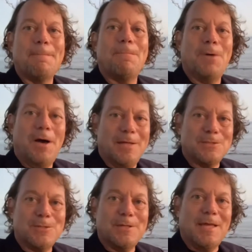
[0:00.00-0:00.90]

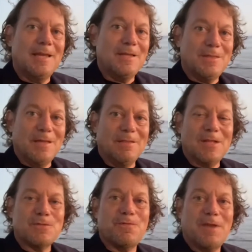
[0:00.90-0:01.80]
But anything
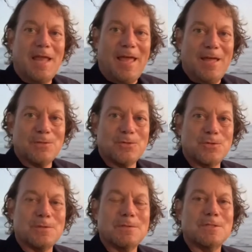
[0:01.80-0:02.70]
that's
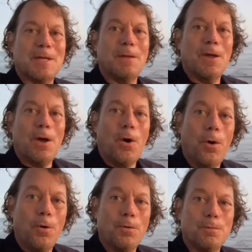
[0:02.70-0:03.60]
financed, say
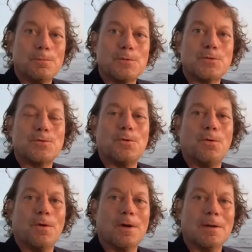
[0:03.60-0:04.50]
homes
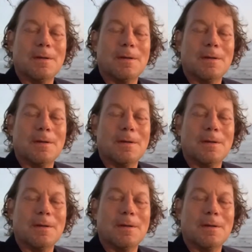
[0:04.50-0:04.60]
or